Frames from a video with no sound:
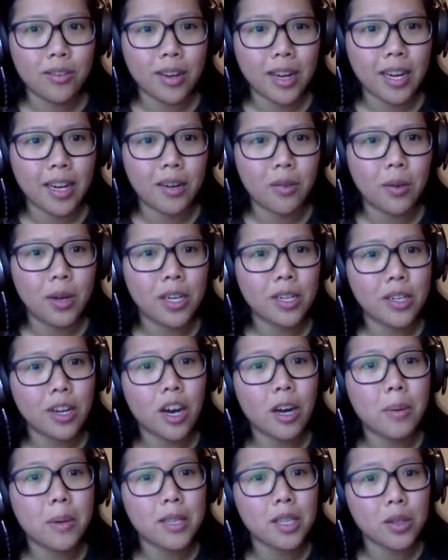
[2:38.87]
right? When you
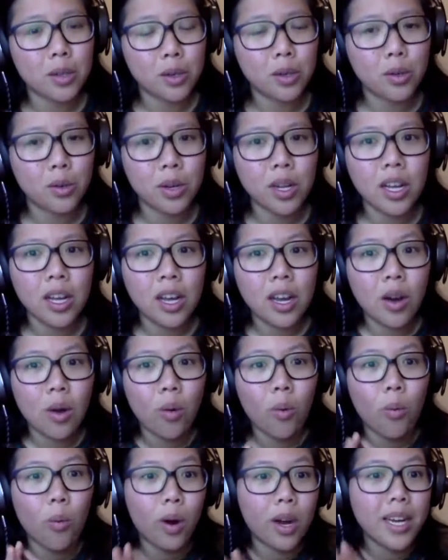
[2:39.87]
talk about the who,
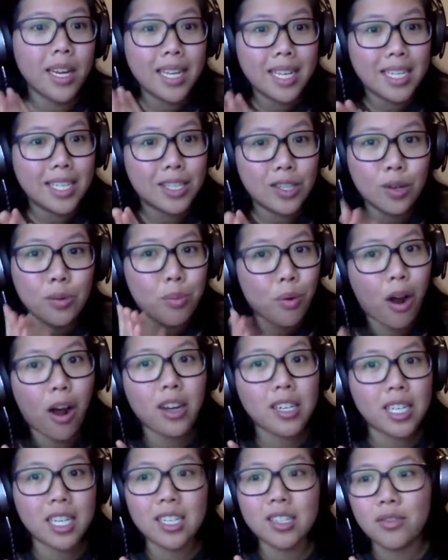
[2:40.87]
what is your
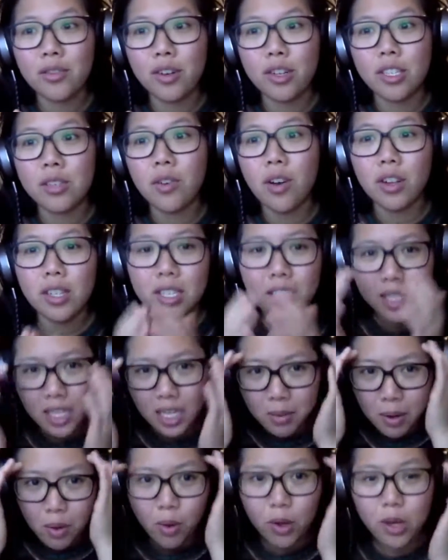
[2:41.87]
project? First of all, just
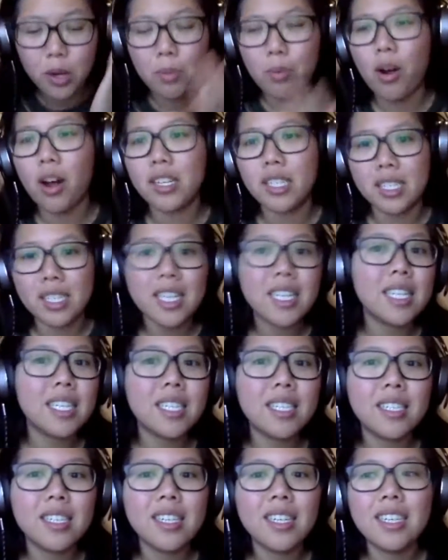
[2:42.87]
think about what your project
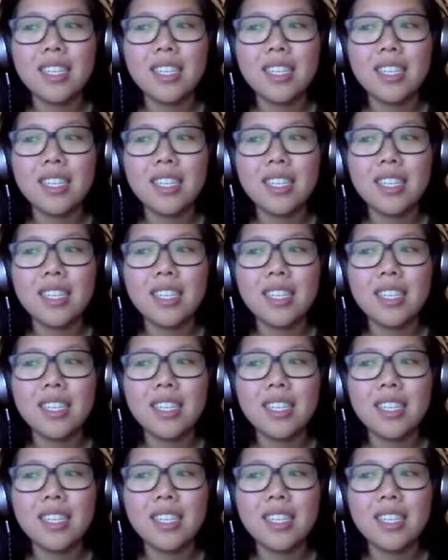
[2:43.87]
is.